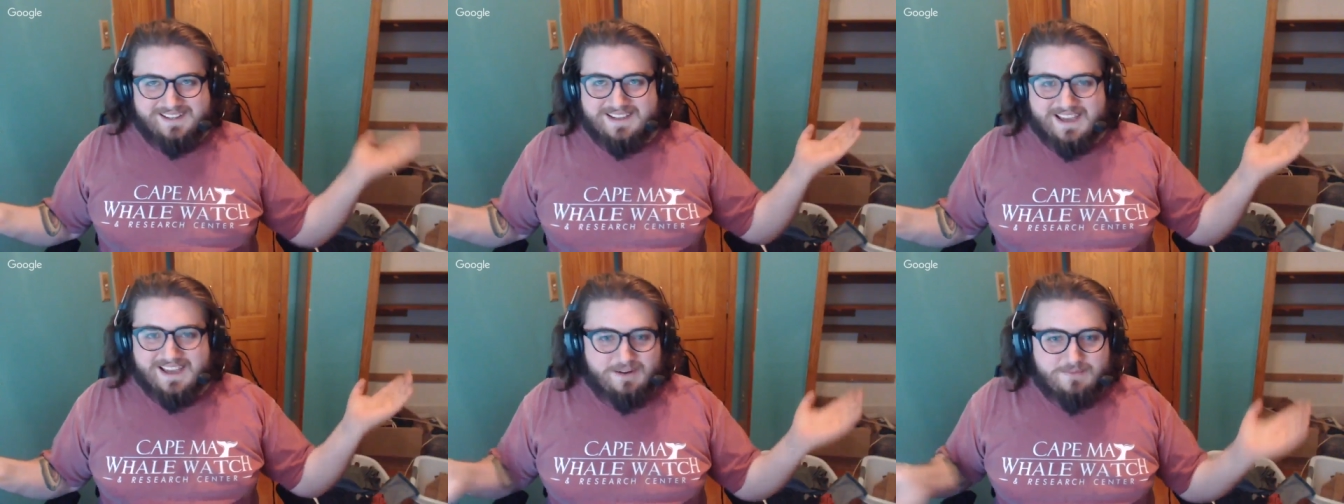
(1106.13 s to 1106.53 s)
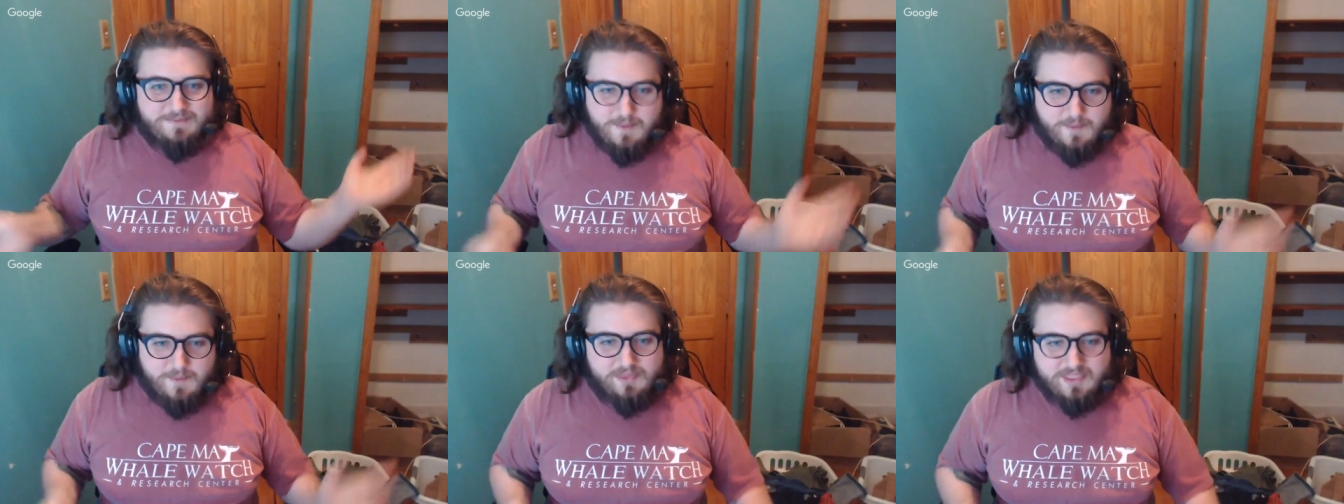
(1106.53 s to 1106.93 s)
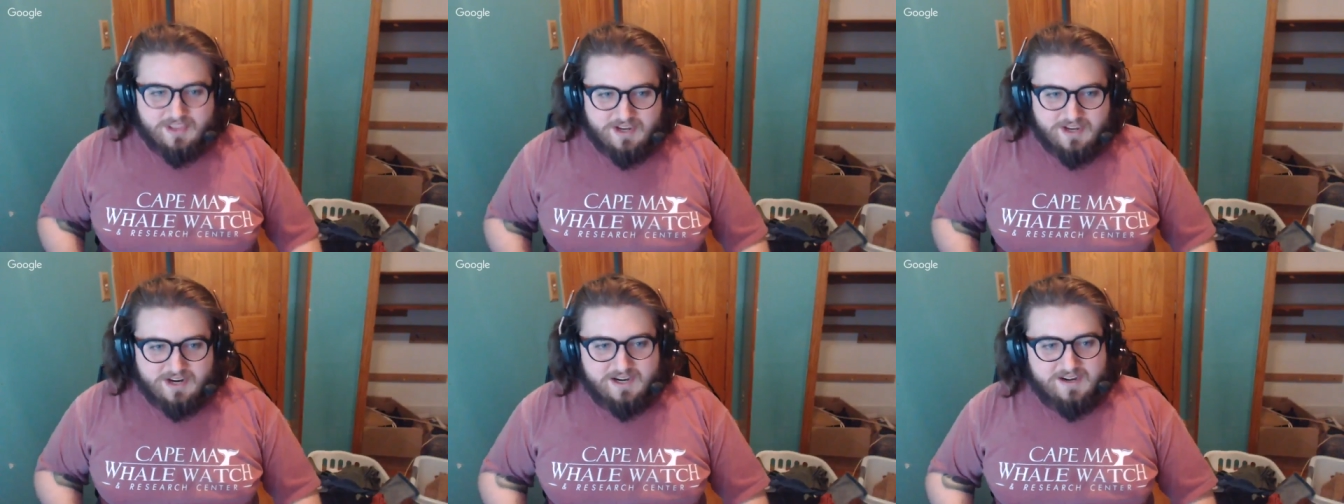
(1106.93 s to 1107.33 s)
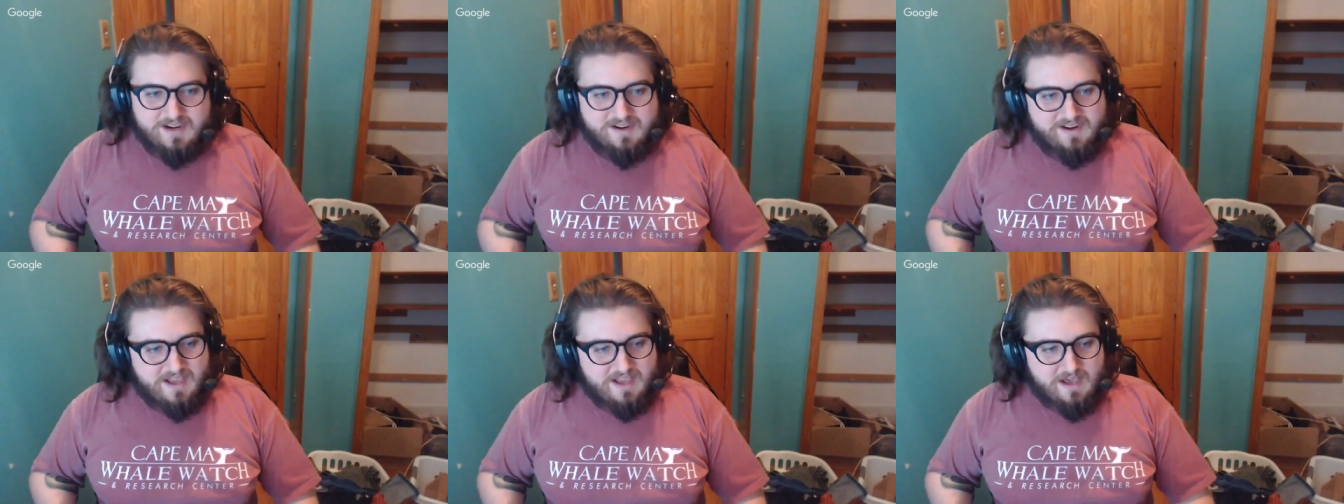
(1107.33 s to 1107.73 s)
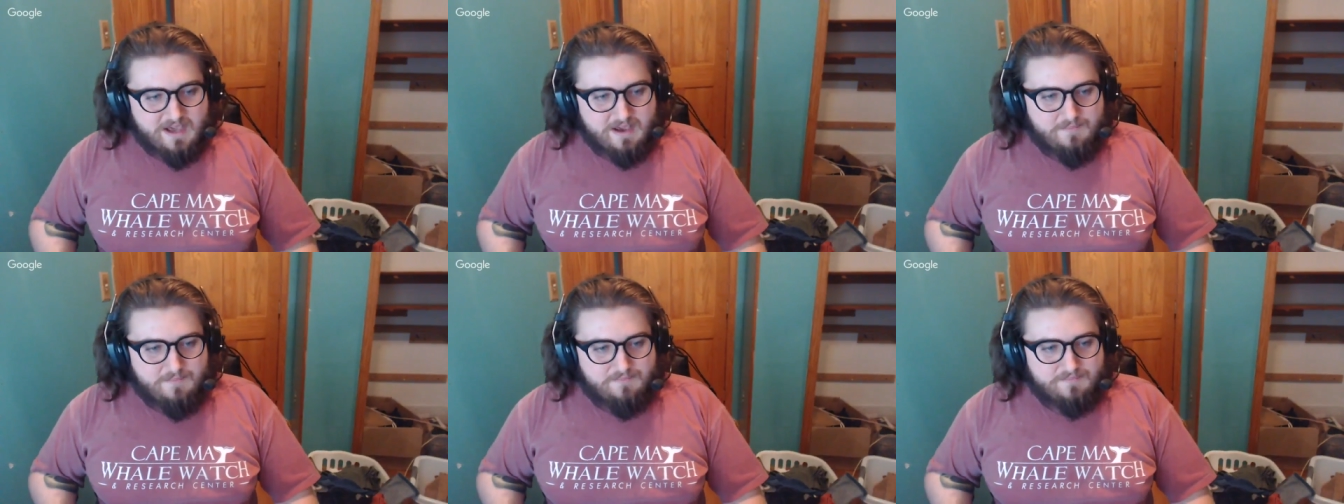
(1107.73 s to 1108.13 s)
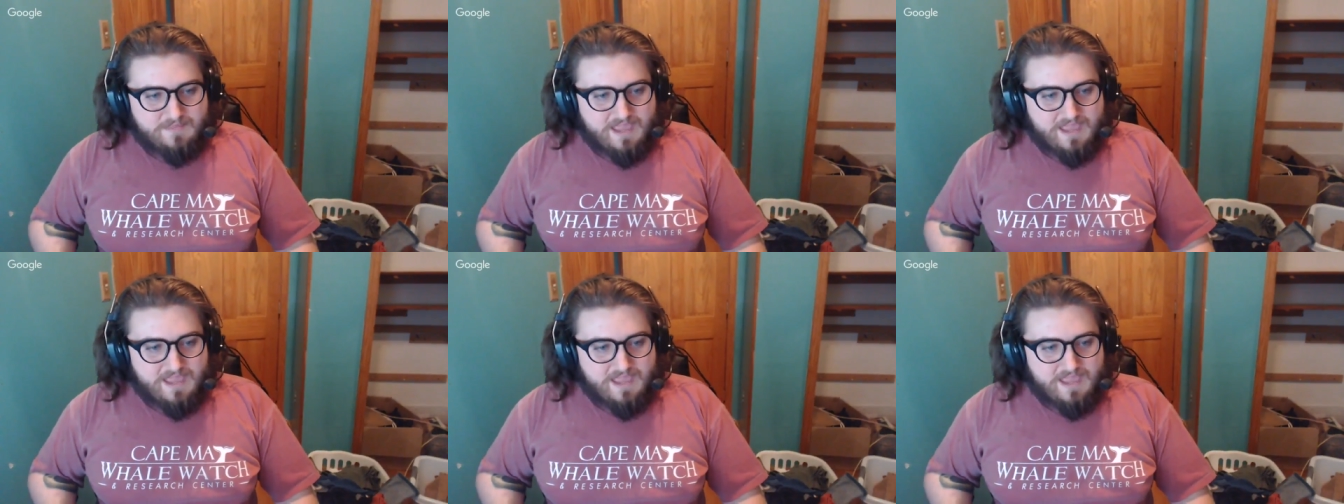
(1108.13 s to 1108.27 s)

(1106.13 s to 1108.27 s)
I don't remember what they are. Um,